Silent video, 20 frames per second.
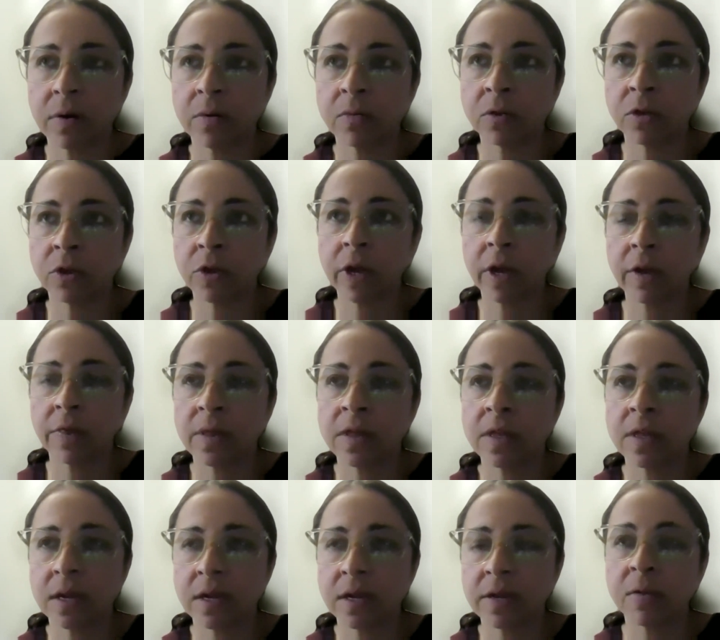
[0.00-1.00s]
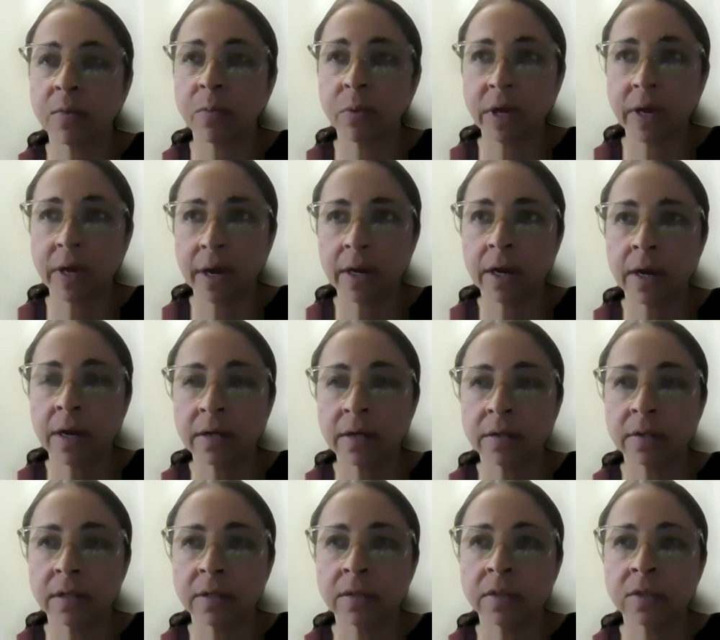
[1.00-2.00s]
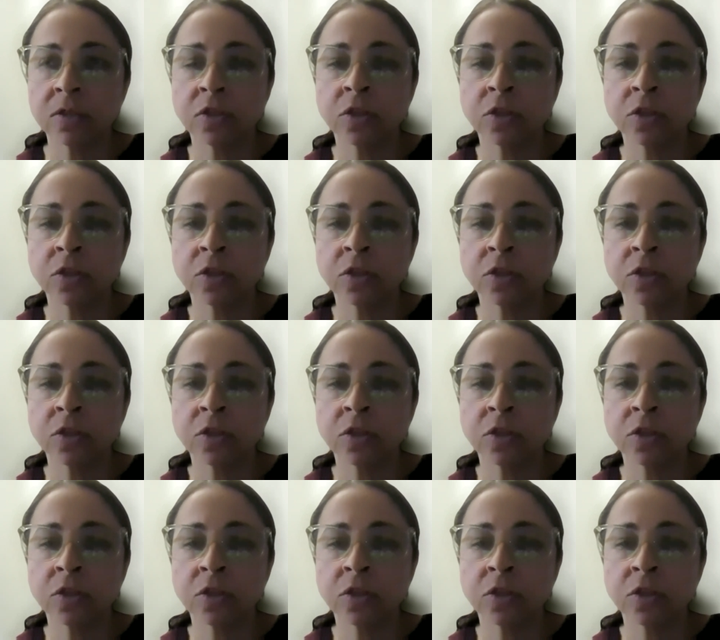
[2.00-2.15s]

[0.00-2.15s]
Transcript: looking at the data that we had access